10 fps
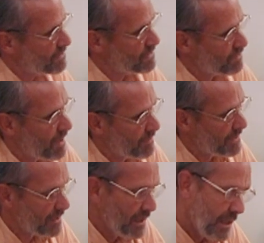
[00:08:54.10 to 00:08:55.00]

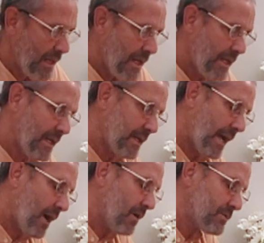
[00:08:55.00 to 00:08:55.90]
Goswami, he
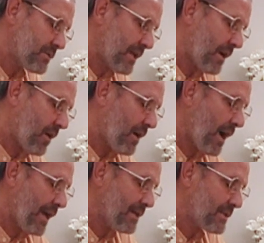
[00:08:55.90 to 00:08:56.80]
announced that our
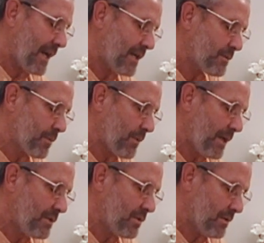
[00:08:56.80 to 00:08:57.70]
highest
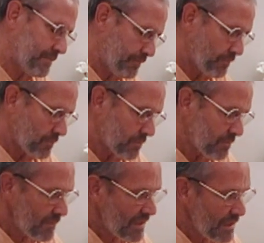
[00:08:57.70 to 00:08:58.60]
aspiration
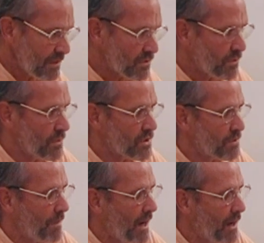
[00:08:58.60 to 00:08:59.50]
is to
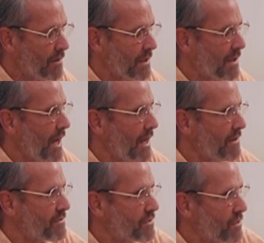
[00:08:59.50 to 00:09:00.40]
aspire in the line
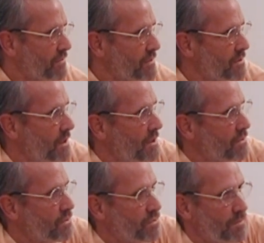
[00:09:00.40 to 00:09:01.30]
of service
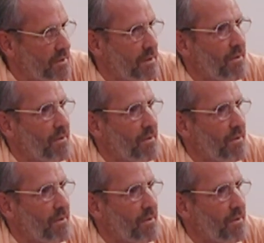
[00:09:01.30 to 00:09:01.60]
to Śrīmatī